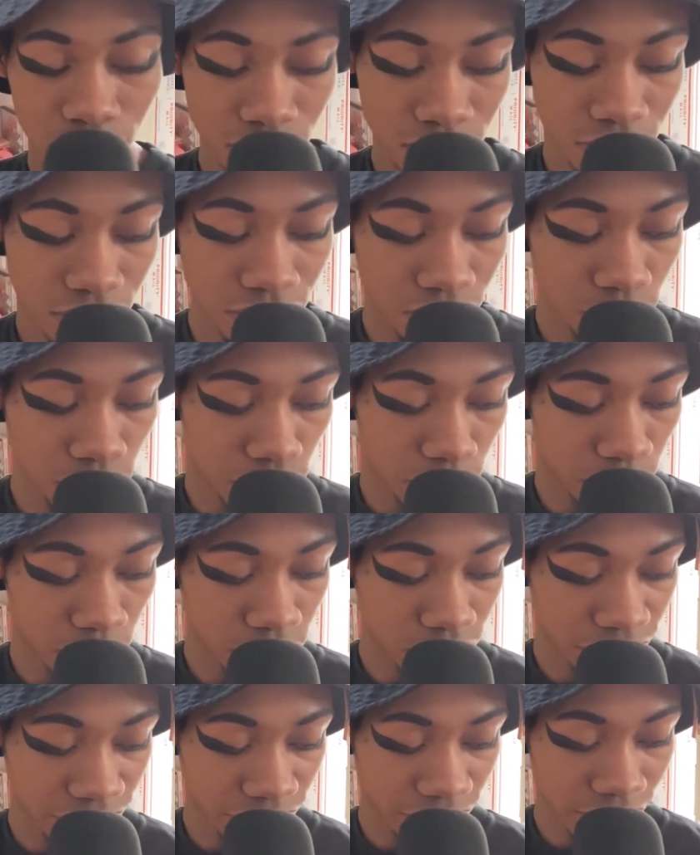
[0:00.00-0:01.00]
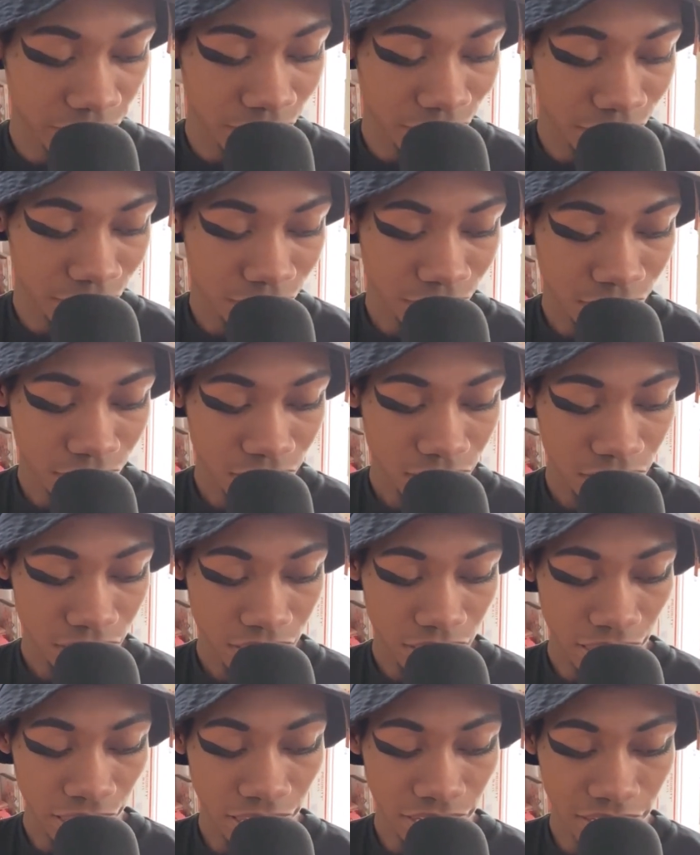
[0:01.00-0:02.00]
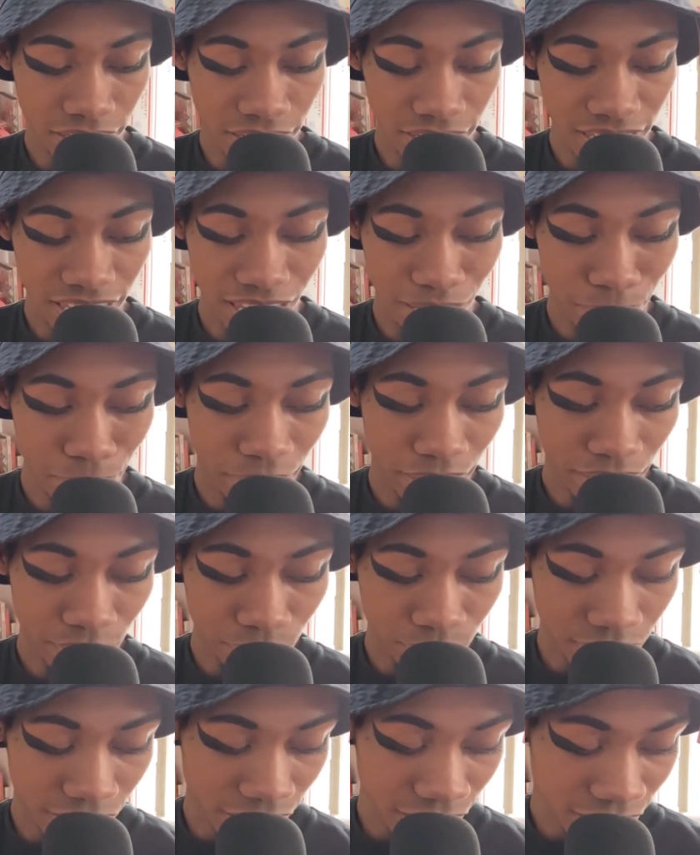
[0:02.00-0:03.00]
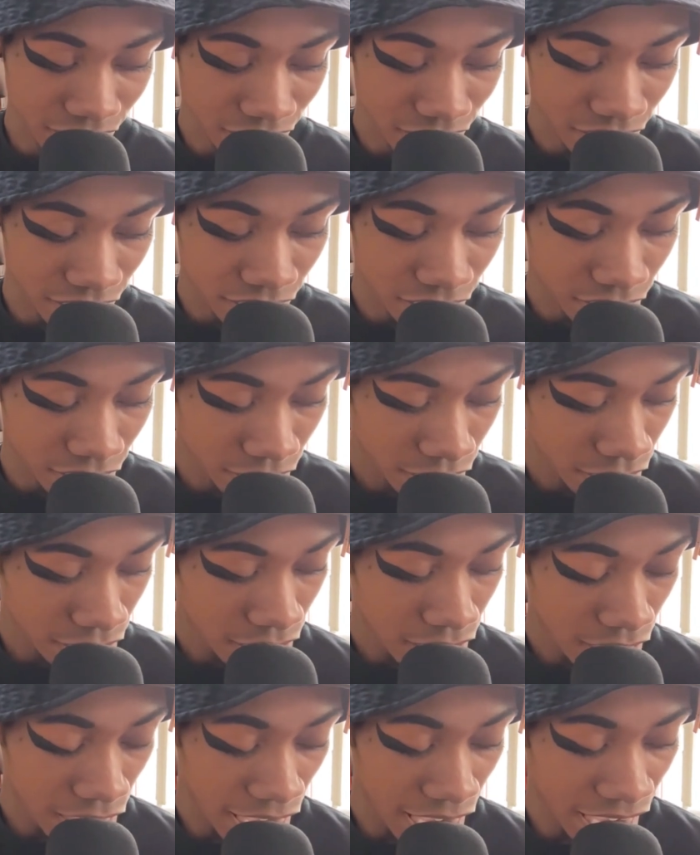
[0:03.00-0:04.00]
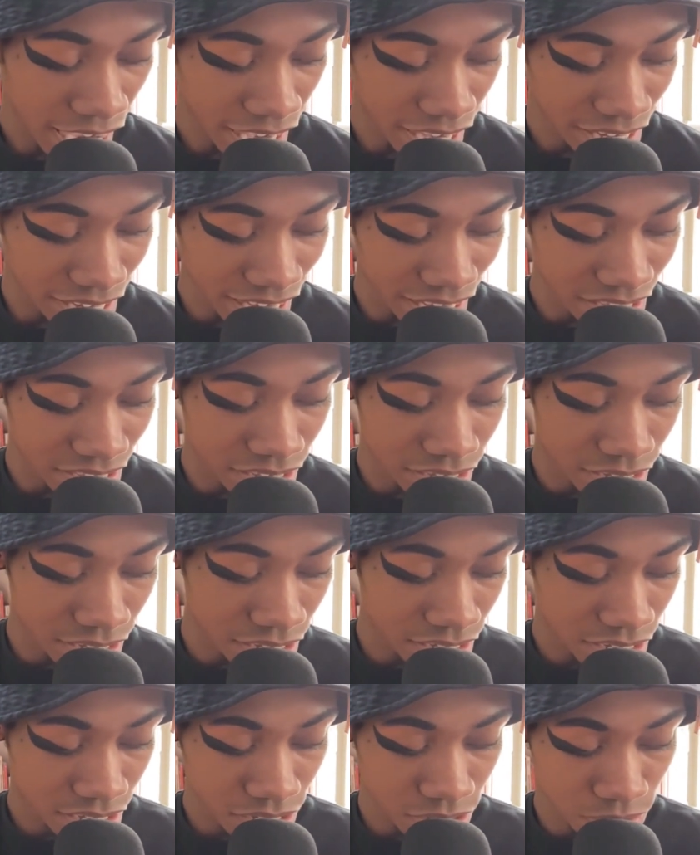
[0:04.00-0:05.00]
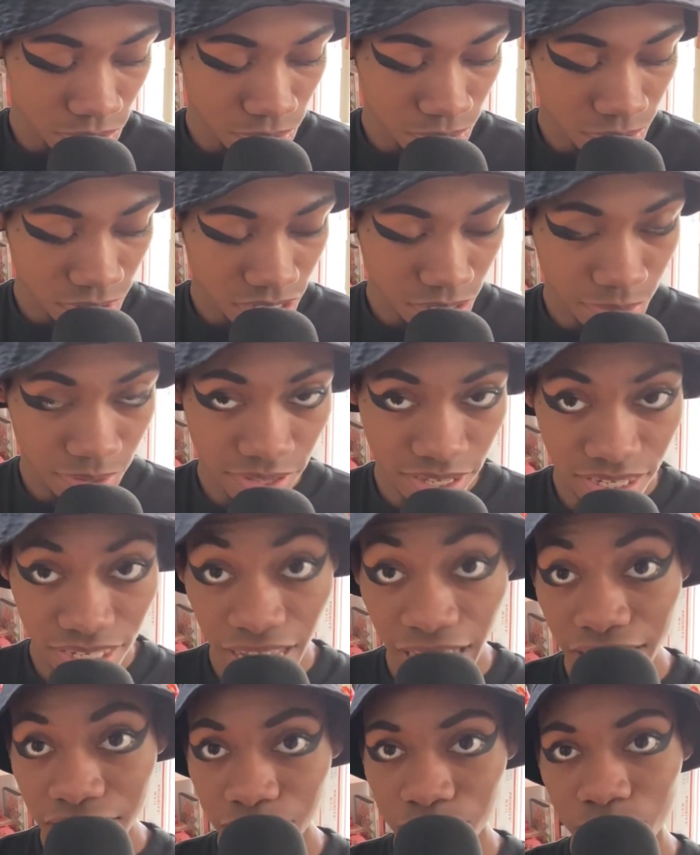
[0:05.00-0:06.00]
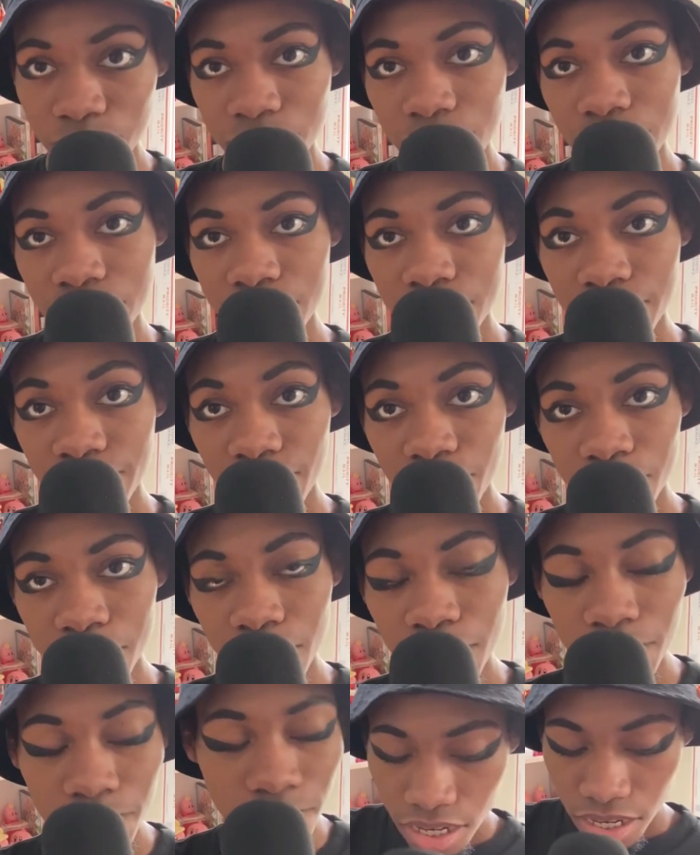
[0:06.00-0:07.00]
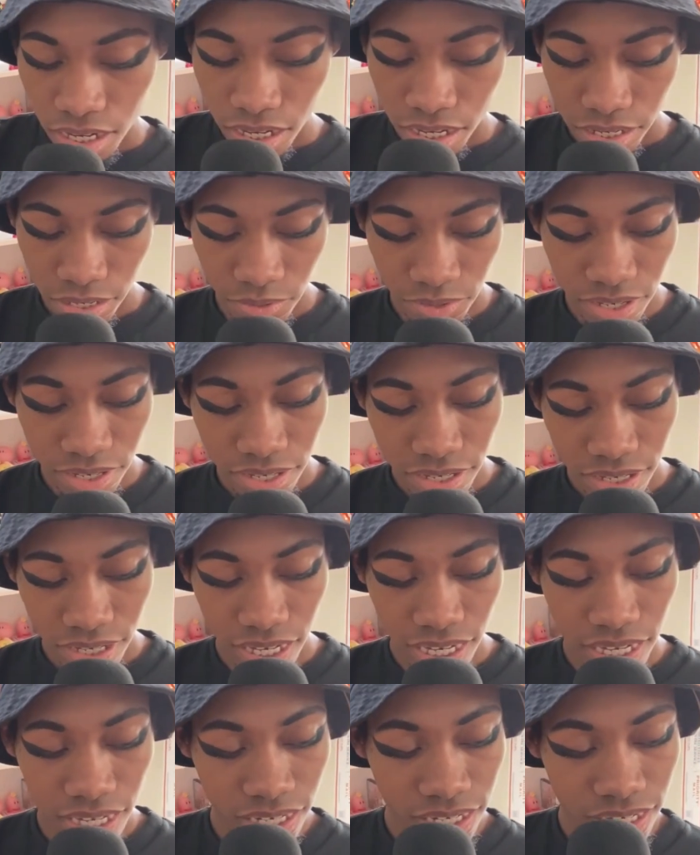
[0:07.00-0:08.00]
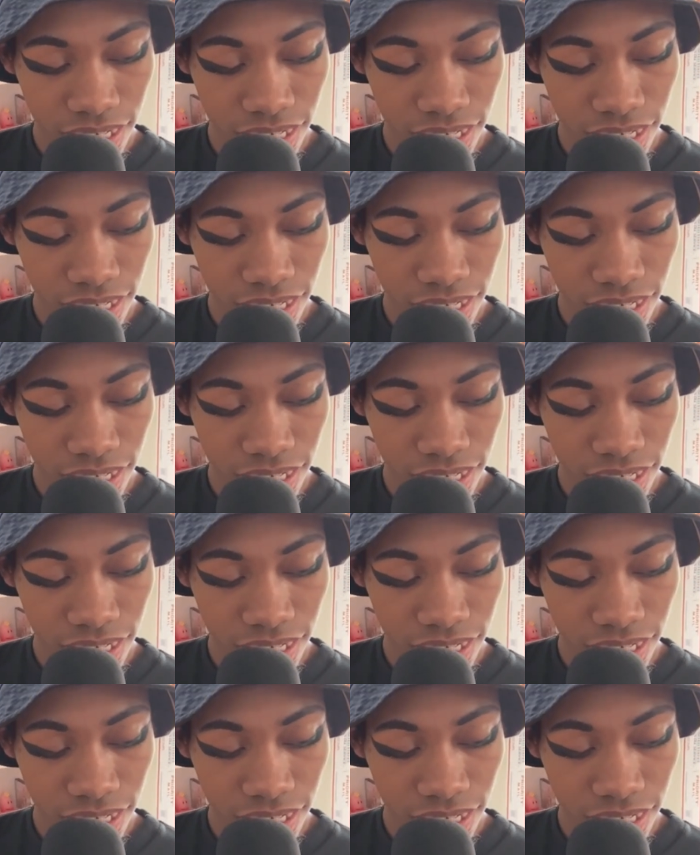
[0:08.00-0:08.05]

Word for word: didn't do any music for that, and they came back with Ex-Aid, and that leads us to some of the last releases from them. So this is